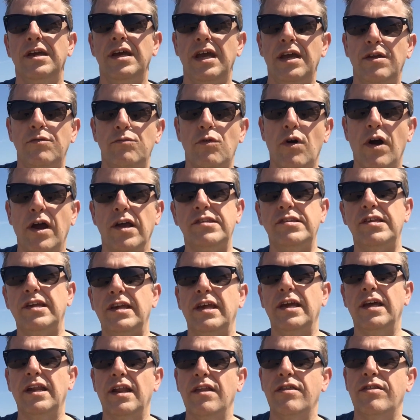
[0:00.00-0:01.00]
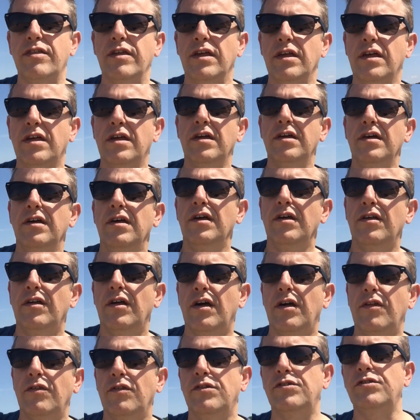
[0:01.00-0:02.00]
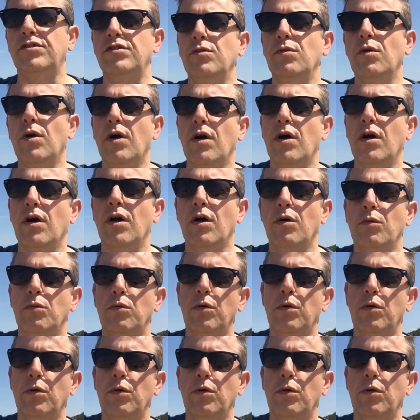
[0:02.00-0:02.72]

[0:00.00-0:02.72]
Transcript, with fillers: in writing, and I think uh, the two are, are